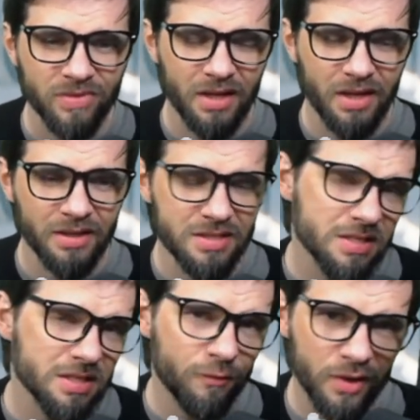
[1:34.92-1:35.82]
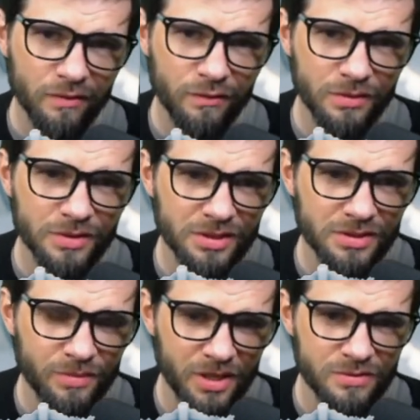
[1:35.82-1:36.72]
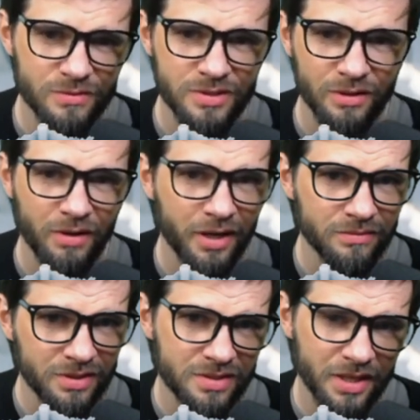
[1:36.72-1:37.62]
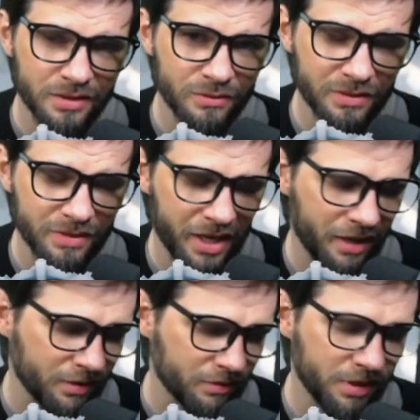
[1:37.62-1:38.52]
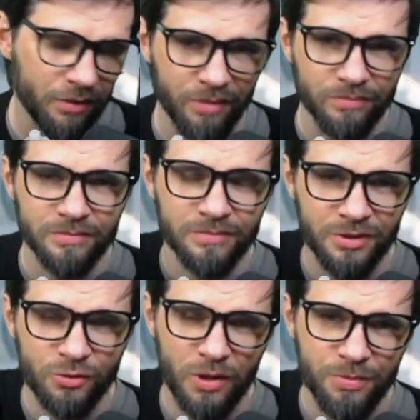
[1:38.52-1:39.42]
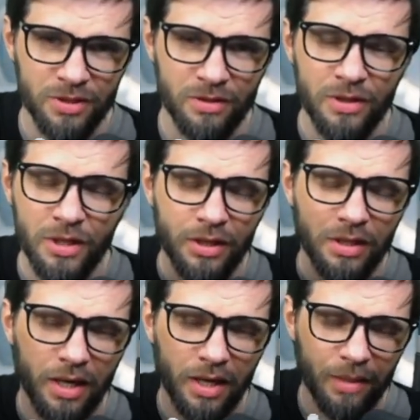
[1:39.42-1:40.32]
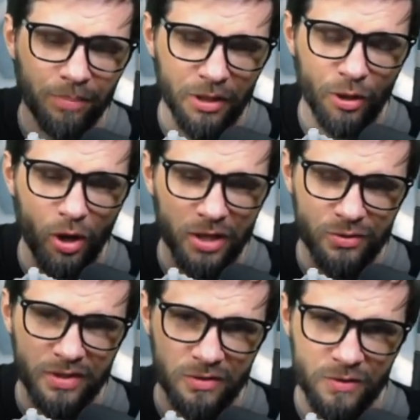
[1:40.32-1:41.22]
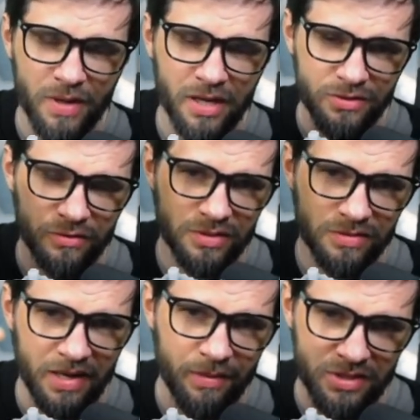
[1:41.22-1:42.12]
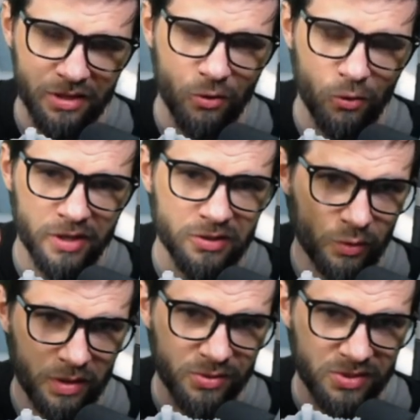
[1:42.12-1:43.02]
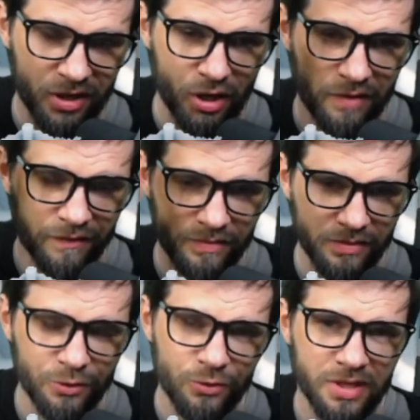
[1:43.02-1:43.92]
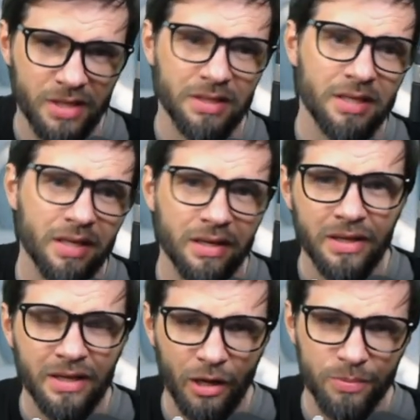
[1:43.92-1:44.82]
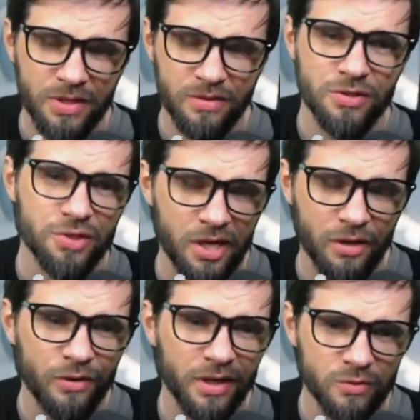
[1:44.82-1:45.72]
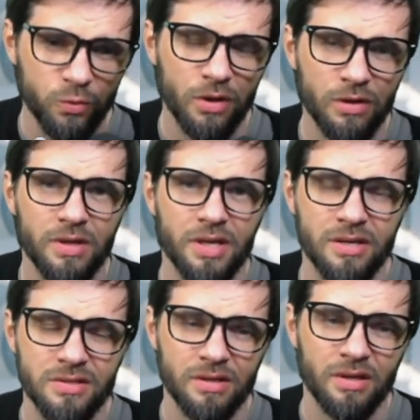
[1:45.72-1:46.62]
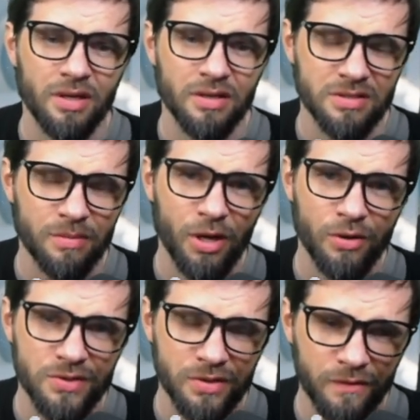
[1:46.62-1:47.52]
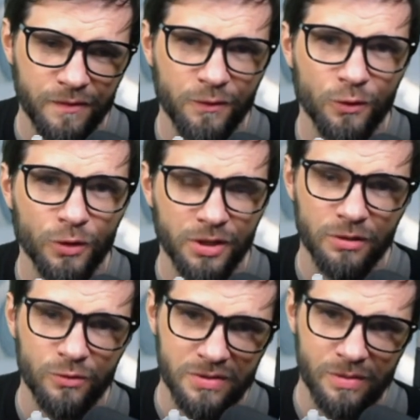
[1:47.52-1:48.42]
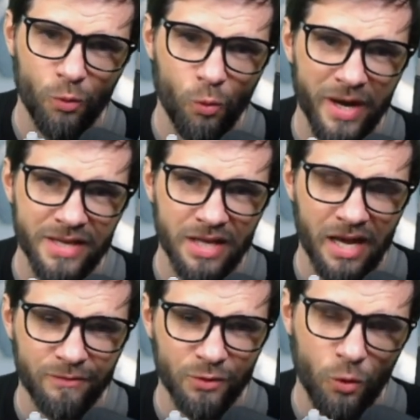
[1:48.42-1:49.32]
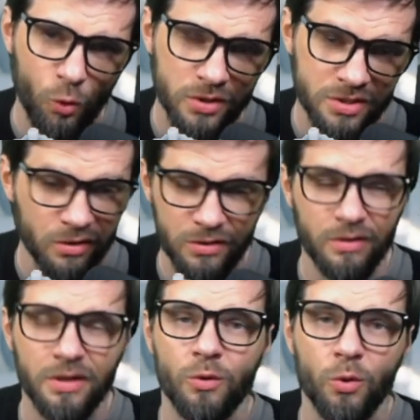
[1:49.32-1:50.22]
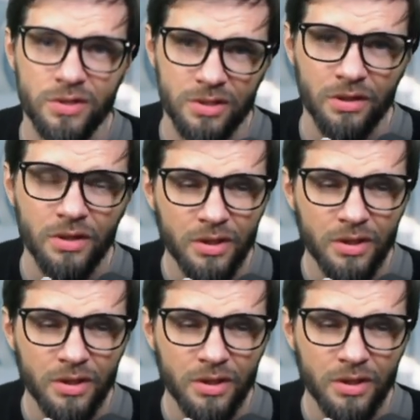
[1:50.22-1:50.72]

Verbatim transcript: And let's see if we ever get some answers here, right? Did it take too long? I don't know. Anyway, description. Uh, below also has our sponsors, Amazon Coins, 20% off. Use that link, helps out the channel, as well as uh, some health stuff if you're looking to lose some weight after quarantine or during quarantine.